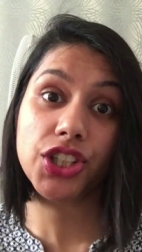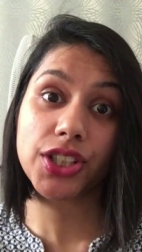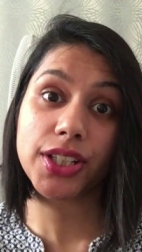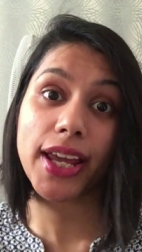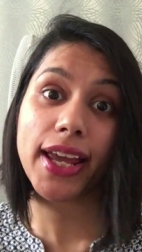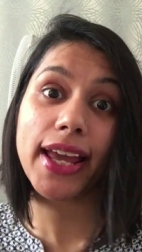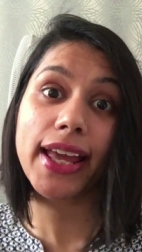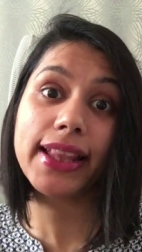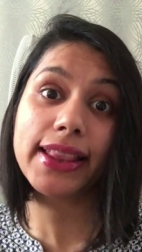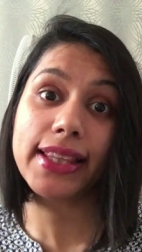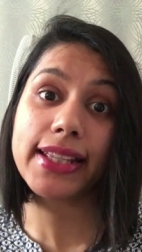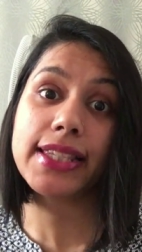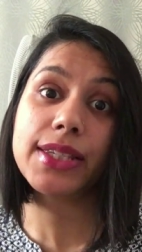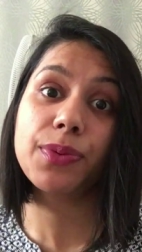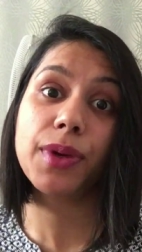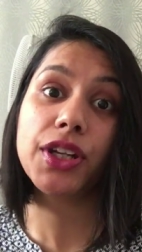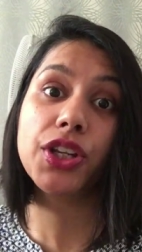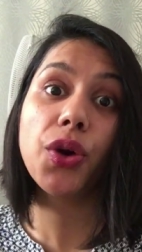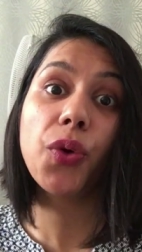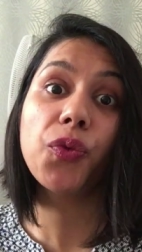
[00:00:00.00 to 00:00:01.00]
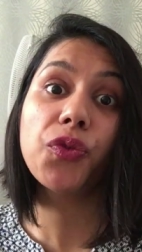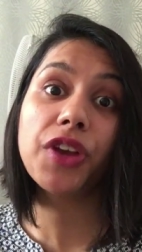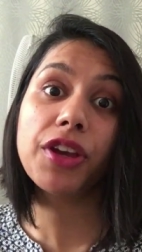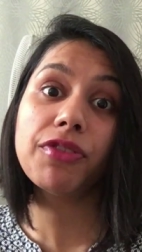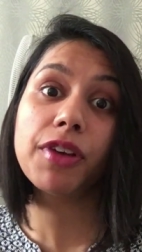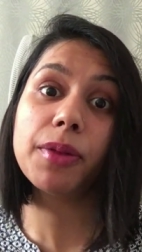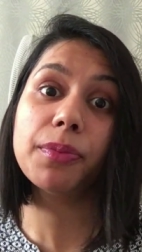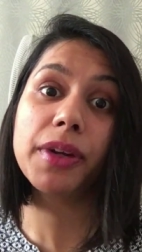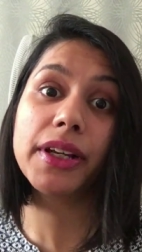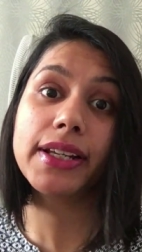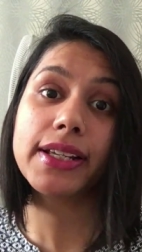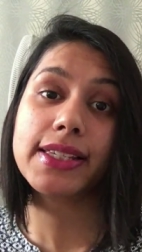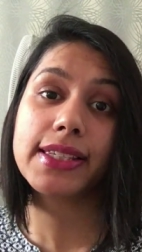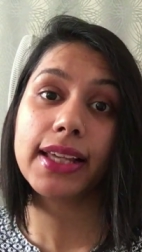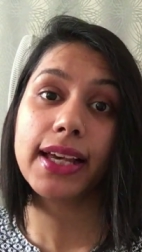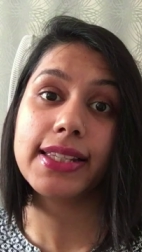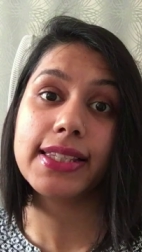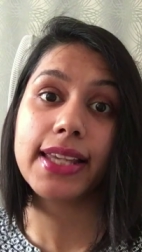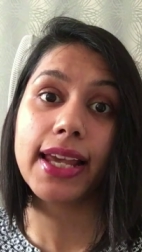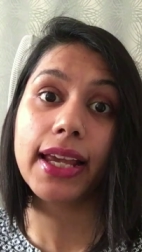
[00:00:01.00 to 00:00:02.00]
Today in this video we will be
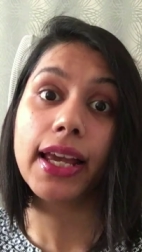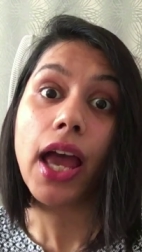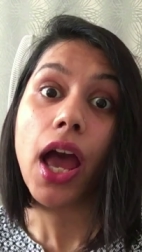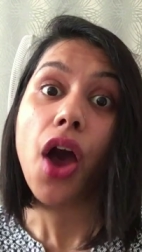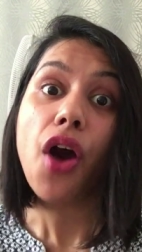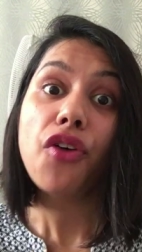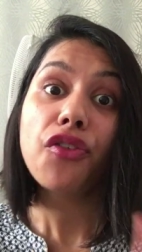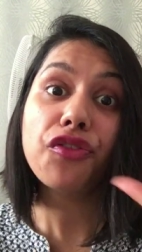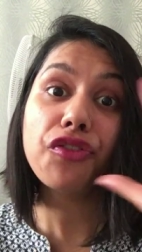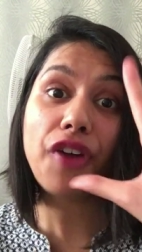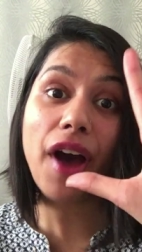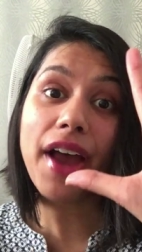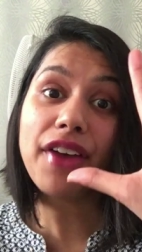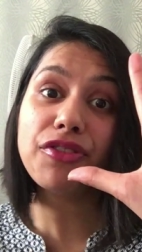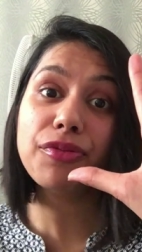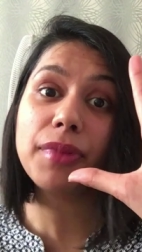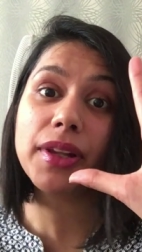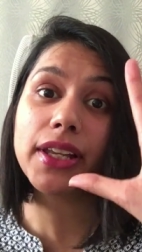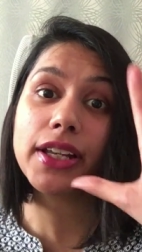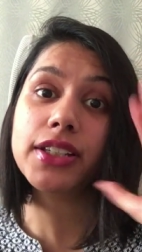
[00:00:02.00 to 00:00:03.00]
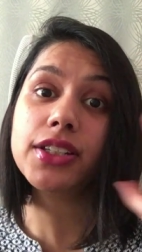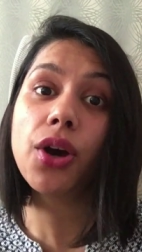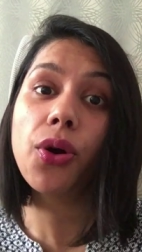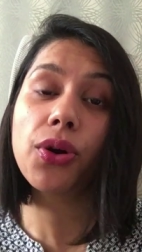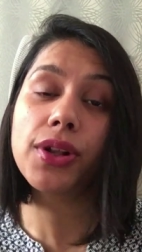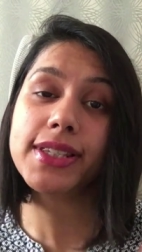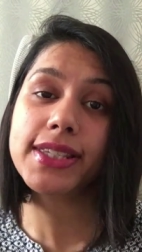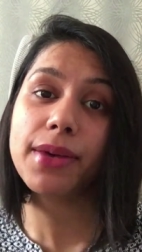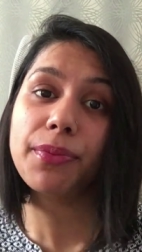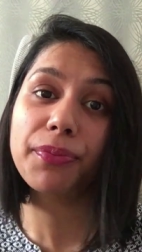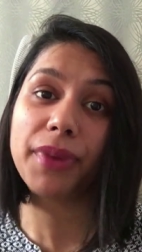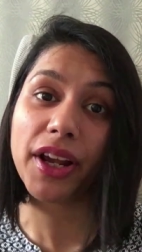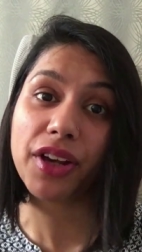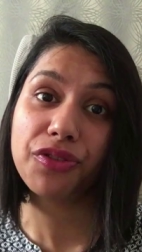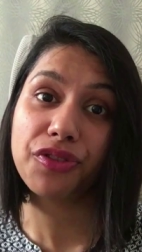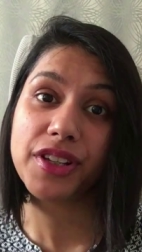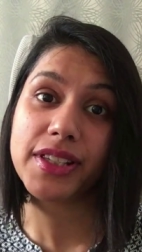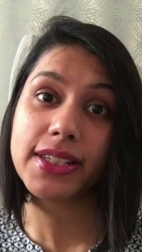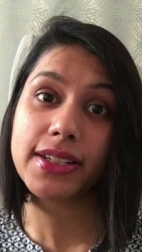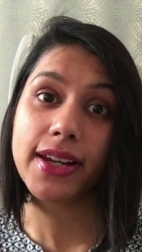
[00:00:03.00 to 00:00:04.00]
discussing five minute wholesome
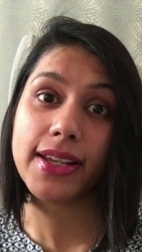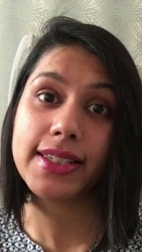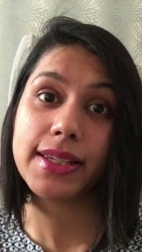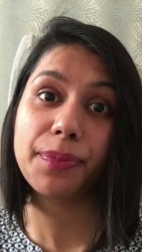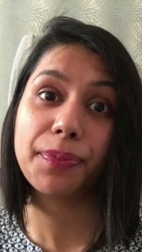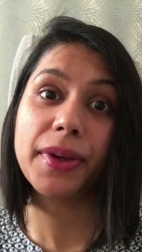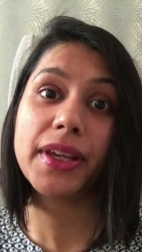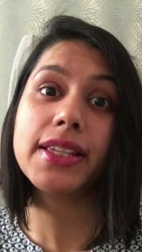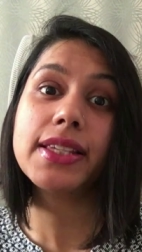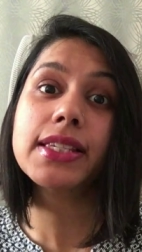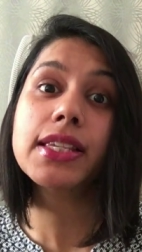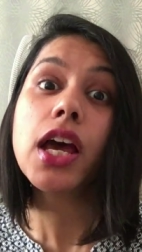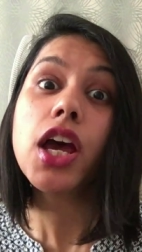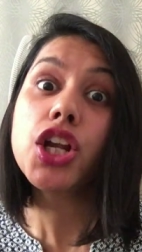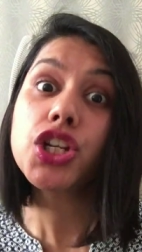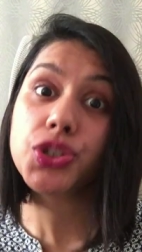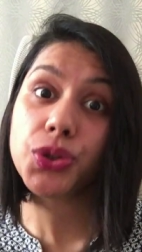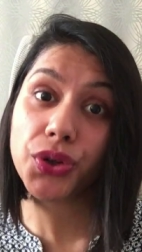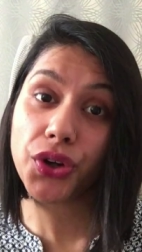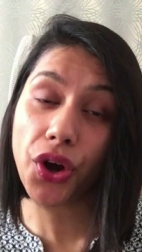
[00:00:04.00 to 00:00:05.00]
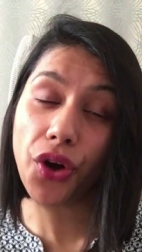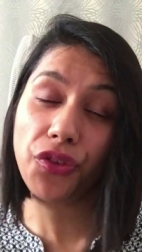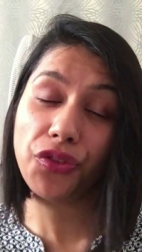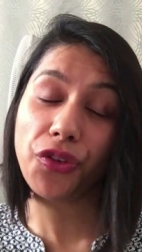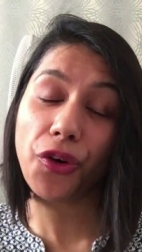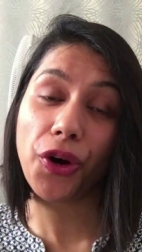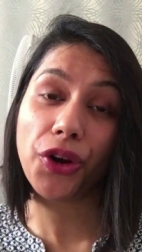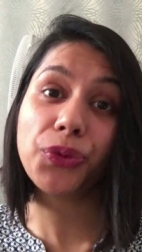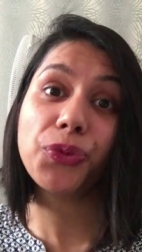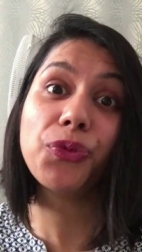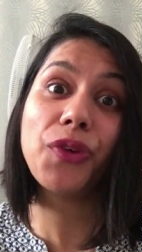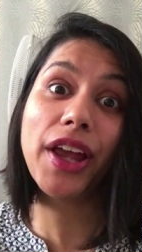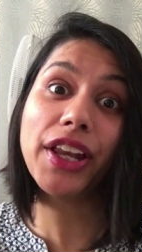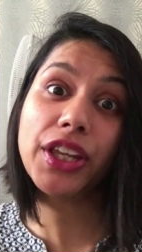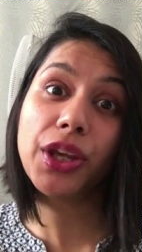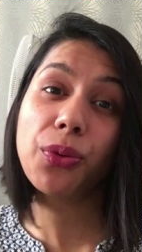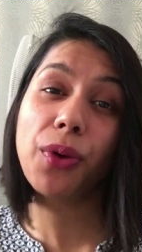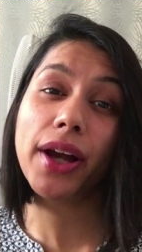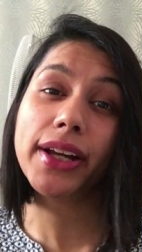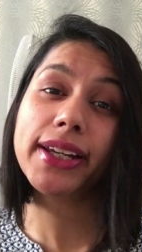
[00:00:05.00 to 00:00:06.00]
breakfast recipes to go for
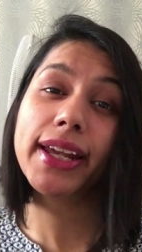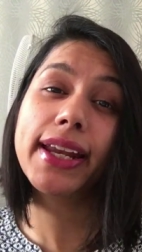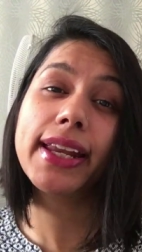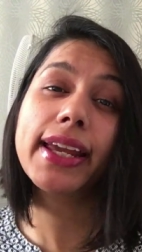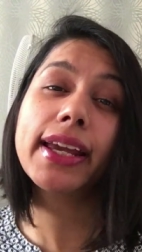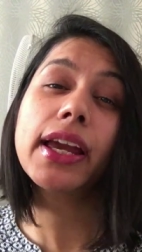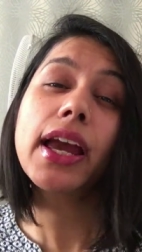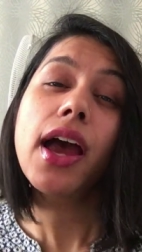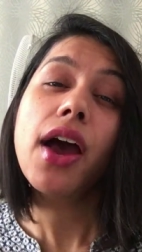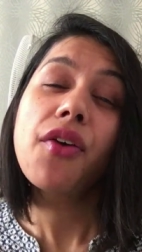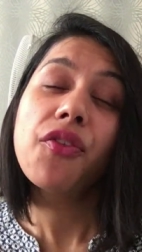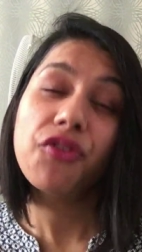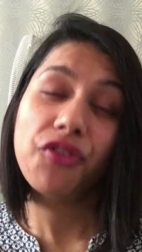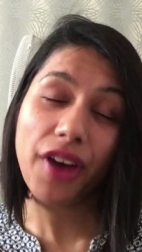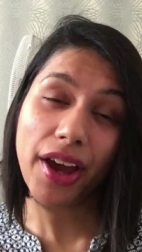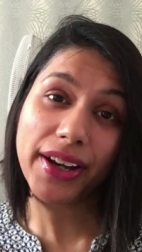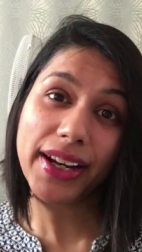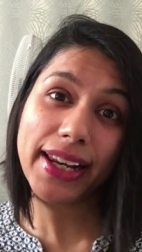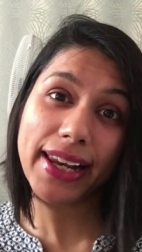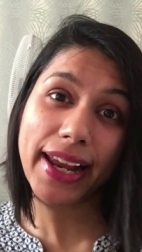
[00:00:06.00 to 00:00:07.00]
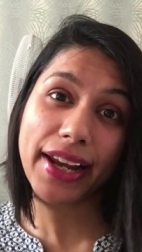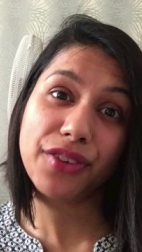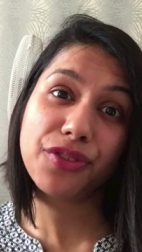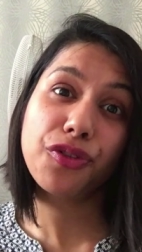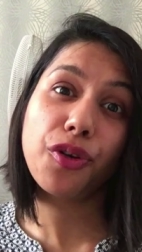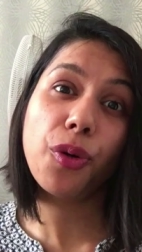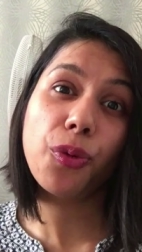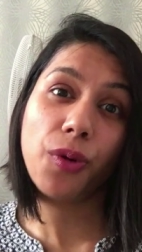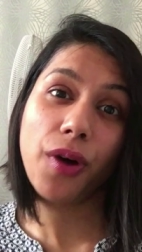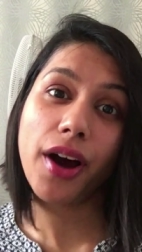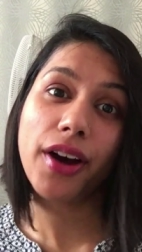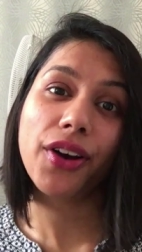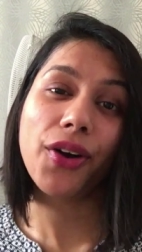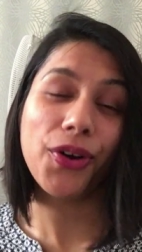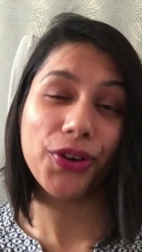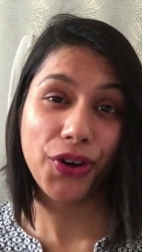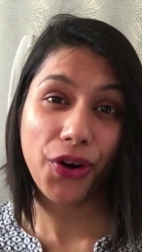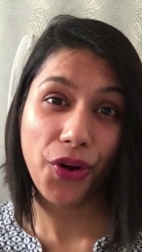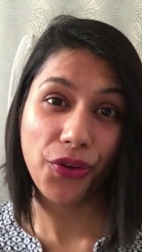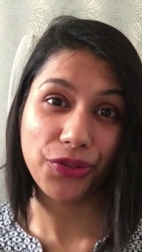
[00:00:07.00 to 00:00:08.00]
when you are getting very late for work
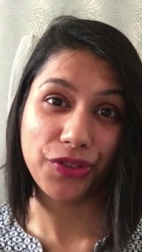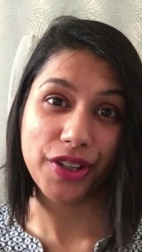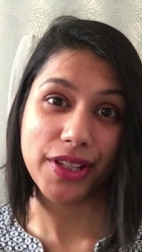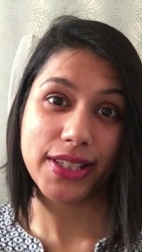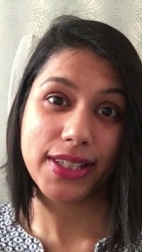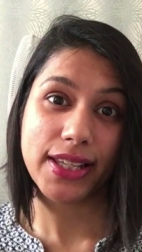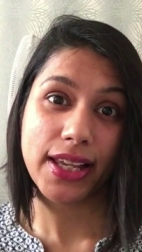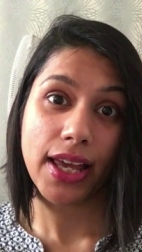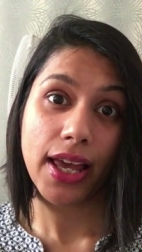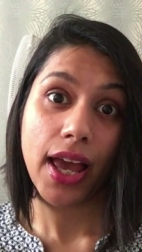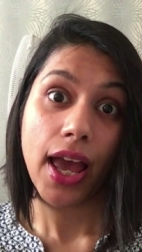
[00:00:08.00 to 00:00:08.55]
or office.